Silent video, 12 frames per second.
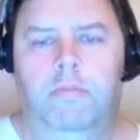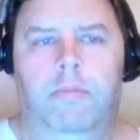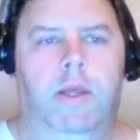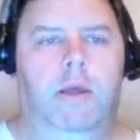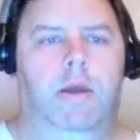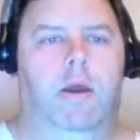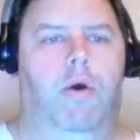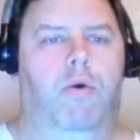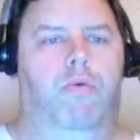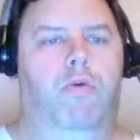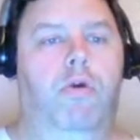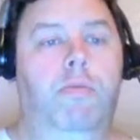Oh,
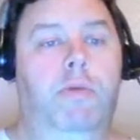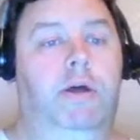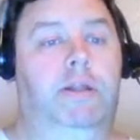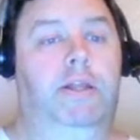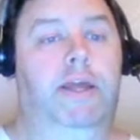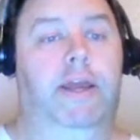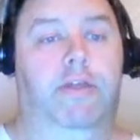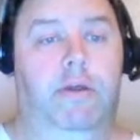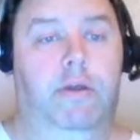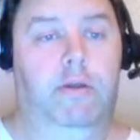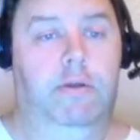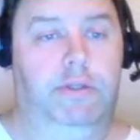room length.
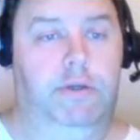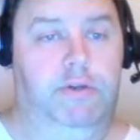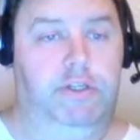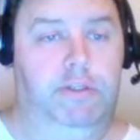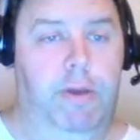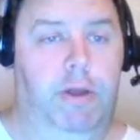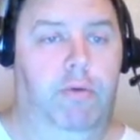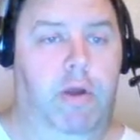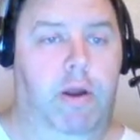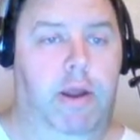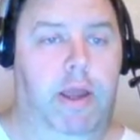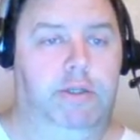So it's spelled wrong,
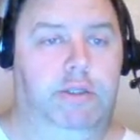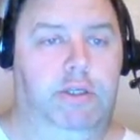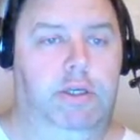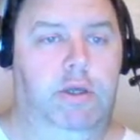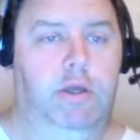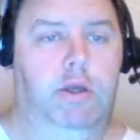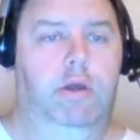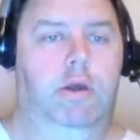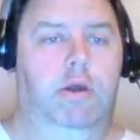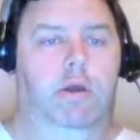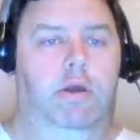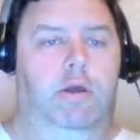actually.
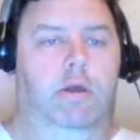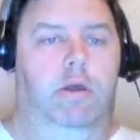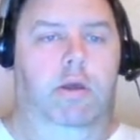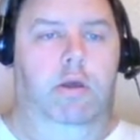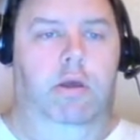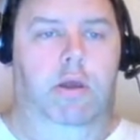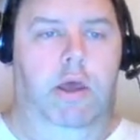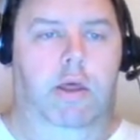L-E-N-G-T-H.